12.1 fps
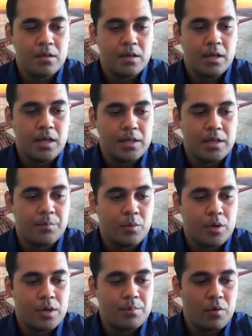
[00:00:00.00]
And the
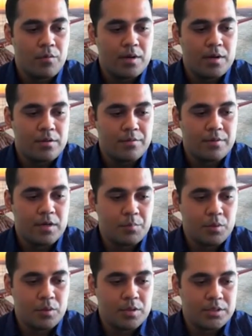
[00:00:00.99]
model provides different
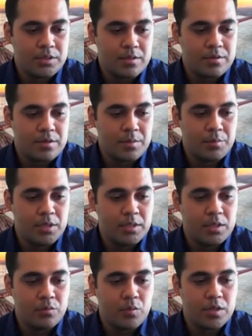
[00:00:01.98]
outputs such as
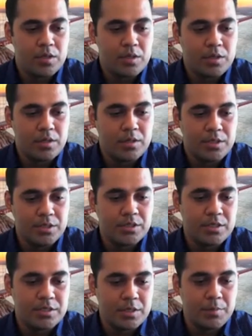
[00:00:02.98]
simulated water
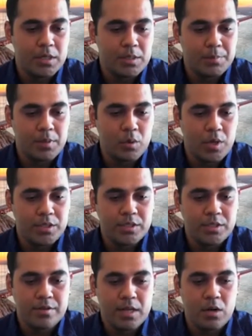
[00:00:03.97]
discharge at multiple
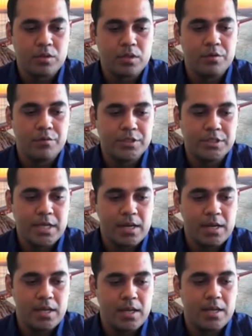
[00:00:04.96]
locations along the river
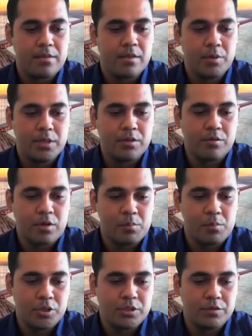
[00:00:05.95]
channel and simulated soil
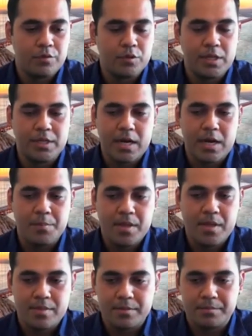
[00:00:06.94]
moisture for the entire
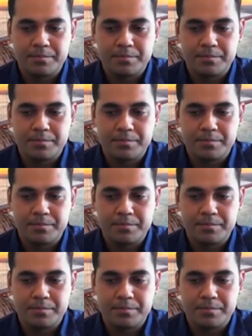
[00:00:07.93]
basin.